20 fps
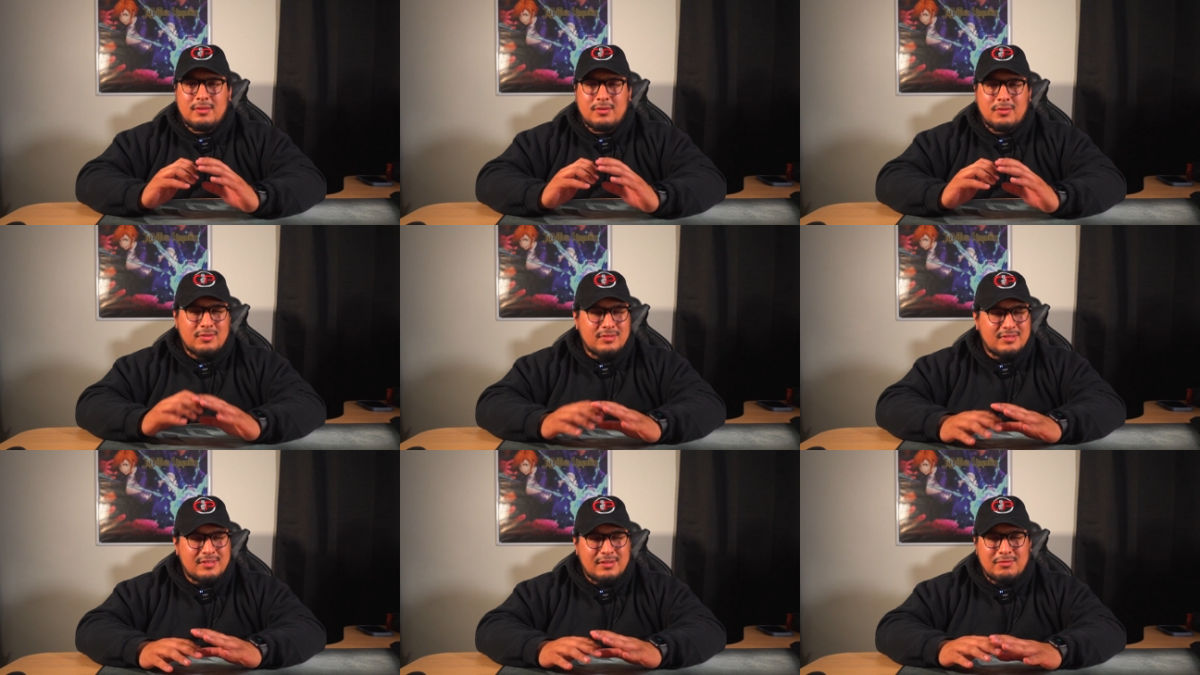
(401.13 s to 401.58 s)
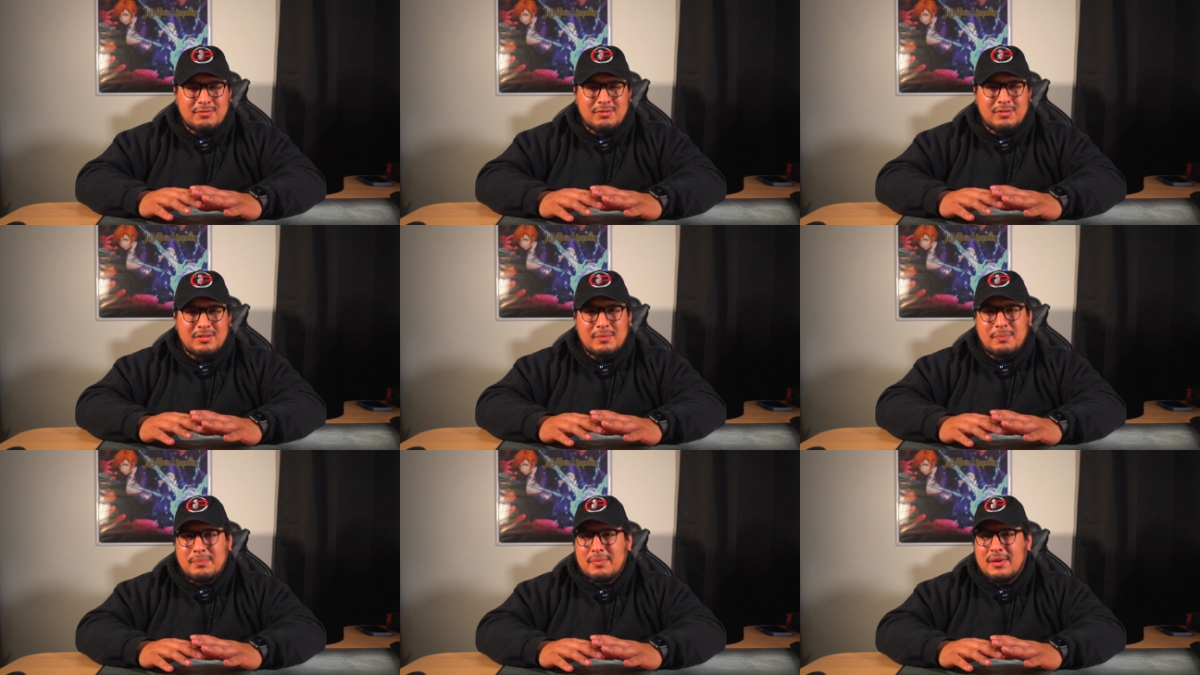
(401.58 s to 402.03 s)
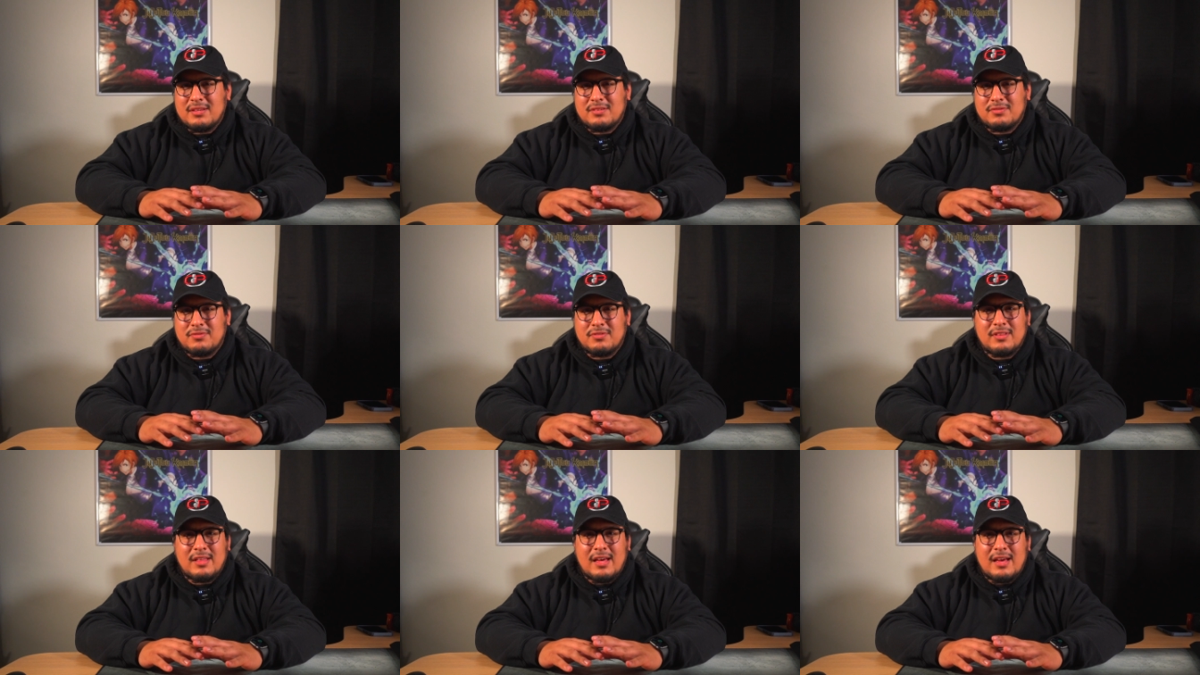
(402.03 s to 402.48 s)
You always save the best
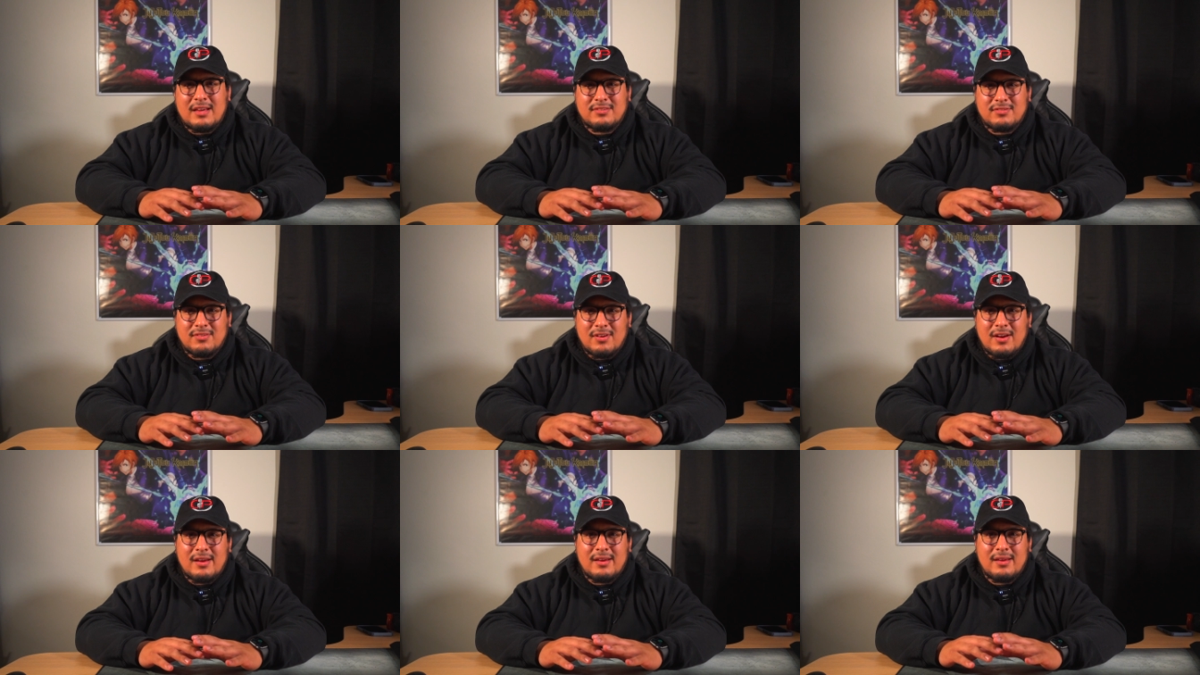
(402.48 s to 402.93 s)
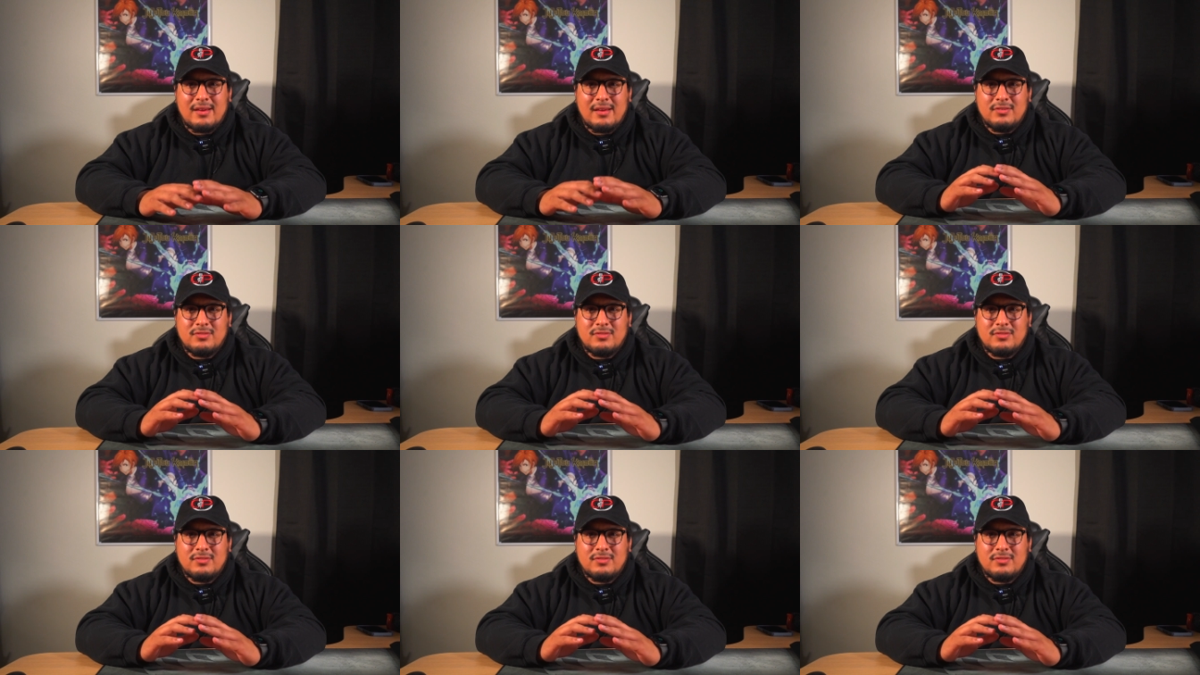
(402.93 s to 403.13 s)
for last, right?